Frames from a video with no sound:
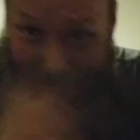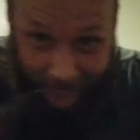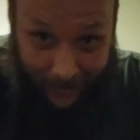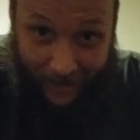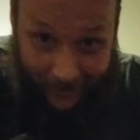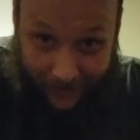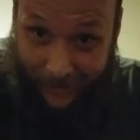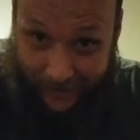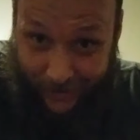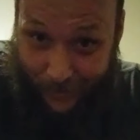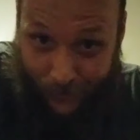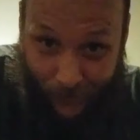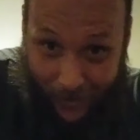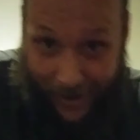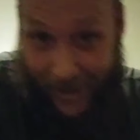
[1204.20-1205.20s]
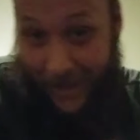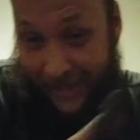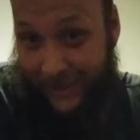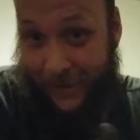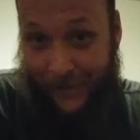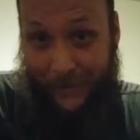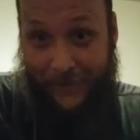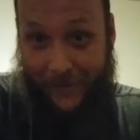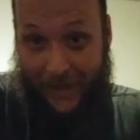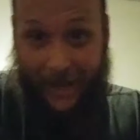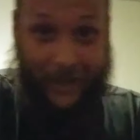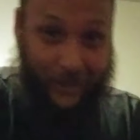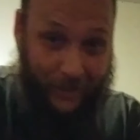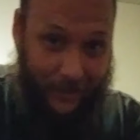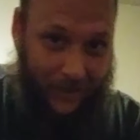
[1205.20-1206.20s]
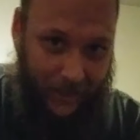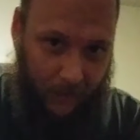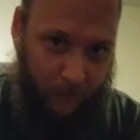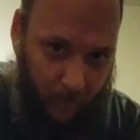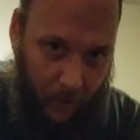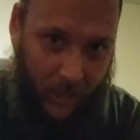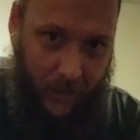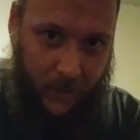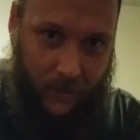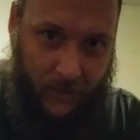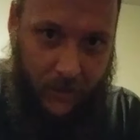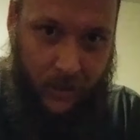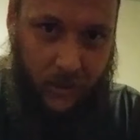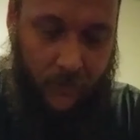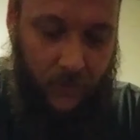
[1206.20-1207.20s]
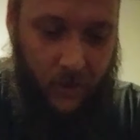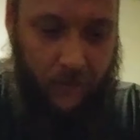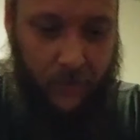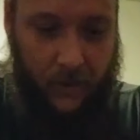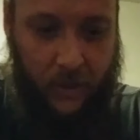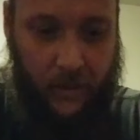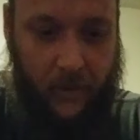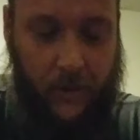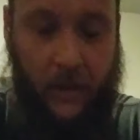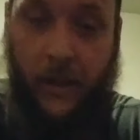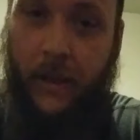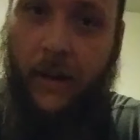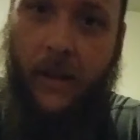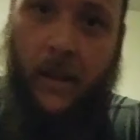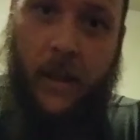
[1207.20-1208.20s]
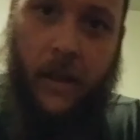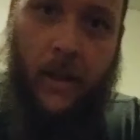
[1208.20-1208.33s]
Yeah, and this is why I don't actually like buying stuff off the internet.